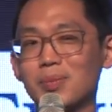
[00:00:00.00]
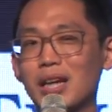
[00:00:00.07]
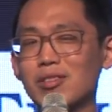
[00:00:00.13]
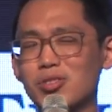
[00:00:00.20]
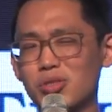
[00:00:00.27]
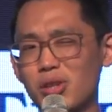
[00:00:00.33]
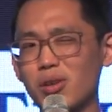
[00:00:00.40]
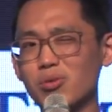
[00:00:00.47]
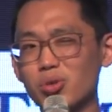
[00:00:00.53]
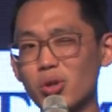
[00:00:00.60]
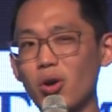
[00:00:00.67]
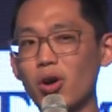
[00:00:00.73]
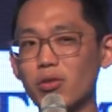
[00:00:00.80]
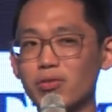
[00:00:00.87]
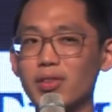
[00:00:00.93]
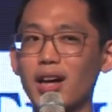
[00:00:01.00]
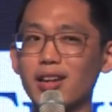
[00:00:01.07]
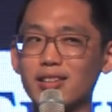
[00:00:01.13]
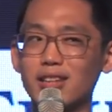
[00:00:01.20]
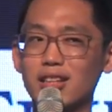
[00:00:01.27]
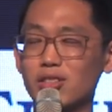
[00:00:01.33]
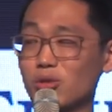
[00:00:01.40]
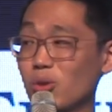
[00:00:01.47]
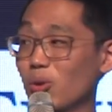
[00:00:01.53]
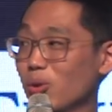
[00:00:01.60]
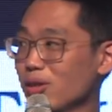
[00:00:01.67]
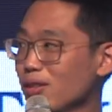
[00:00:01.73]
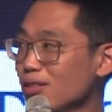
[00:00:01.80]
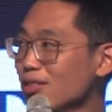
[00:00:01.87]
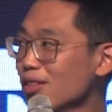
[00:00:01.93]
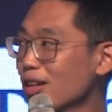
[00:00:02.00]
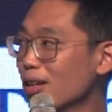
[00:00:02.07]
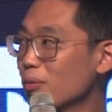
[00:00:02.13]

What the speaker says: some sort of like custodian,